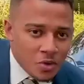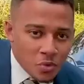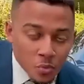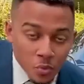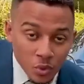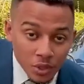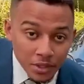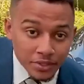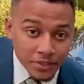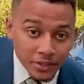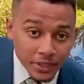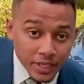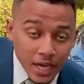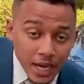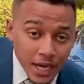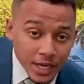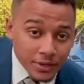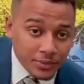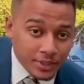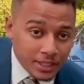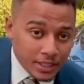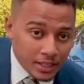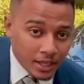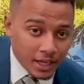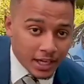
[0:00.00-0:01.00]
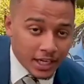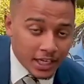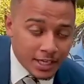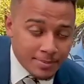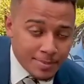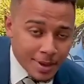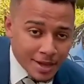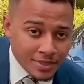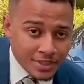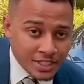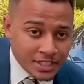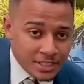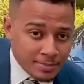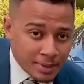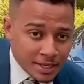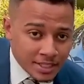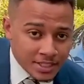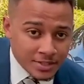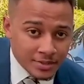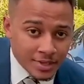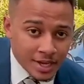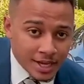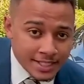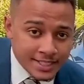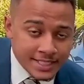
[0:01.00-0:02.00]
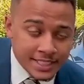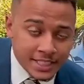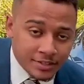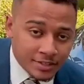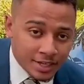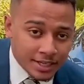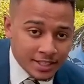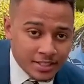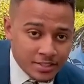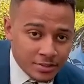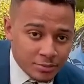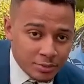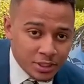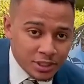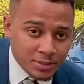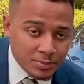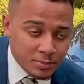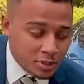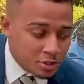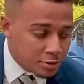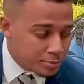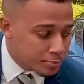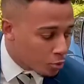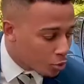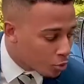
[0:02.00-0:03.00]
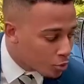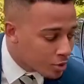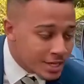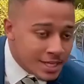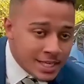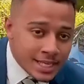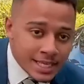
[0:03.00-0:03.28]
One thing I really like about this Maserati GranTurismo Sport